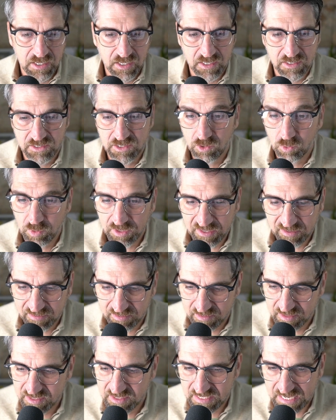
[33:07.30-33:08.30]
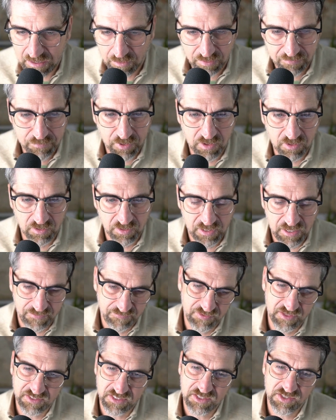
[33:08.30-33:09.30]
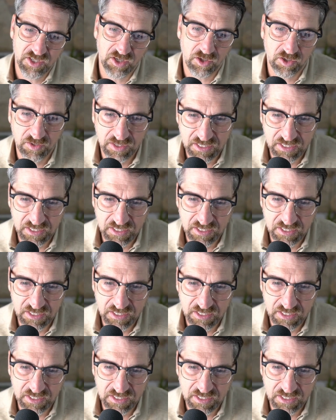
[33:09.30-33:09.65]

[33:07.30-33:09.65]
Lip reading: to reach the South Pole. Now, this is the early